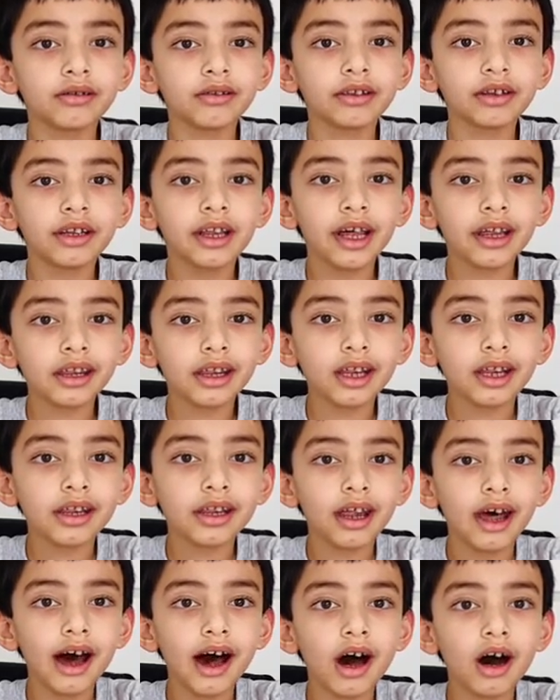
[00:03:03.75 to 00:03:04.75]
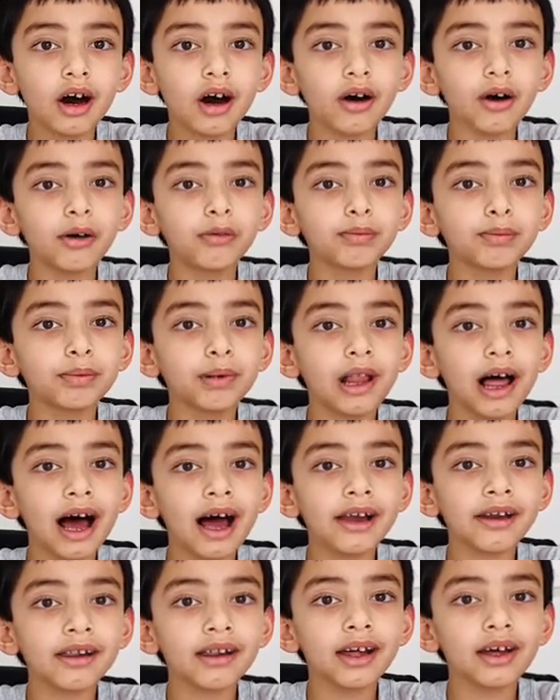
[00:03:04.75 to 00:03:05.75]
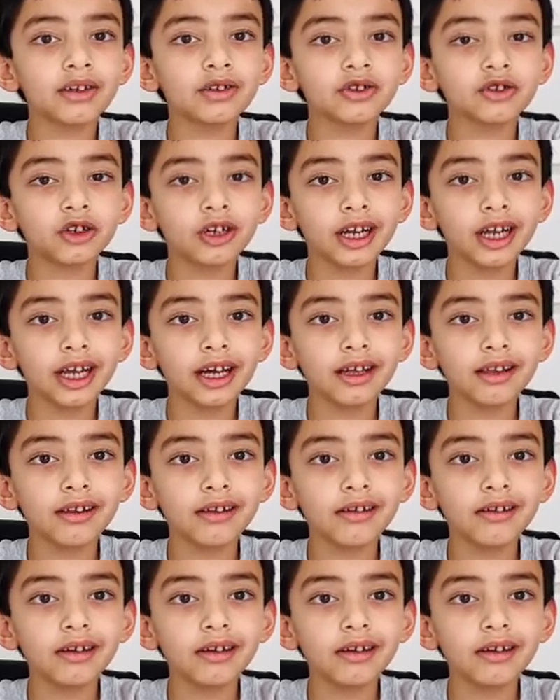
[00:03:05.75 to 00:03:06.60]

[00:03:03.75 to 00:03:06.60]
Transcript: This is how plants and trees